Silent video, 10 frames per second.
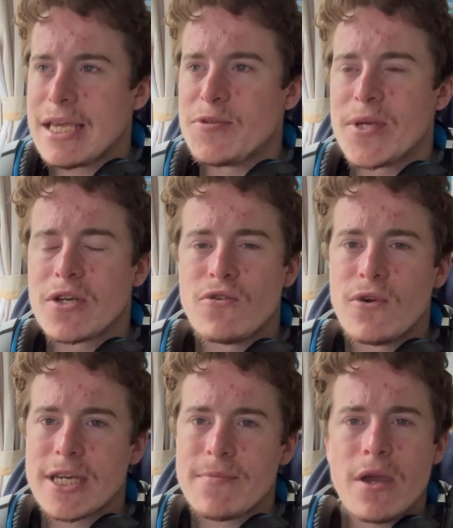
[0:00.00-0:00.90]
He's been
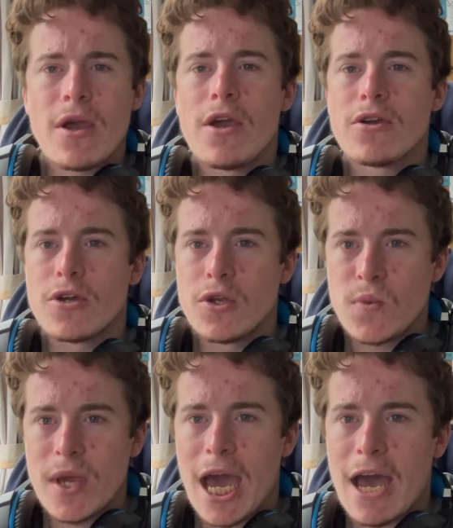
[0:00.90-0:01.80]
crowing about how good
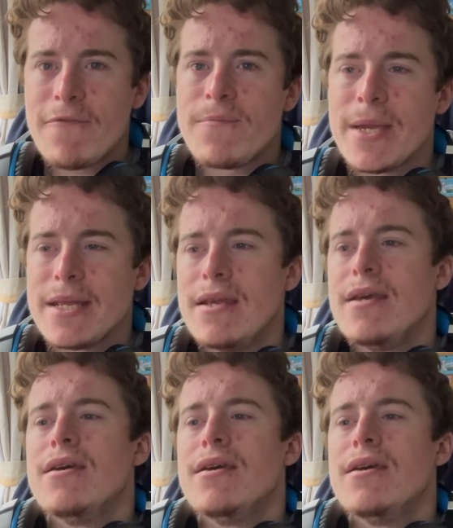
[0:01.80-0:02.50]
we have been.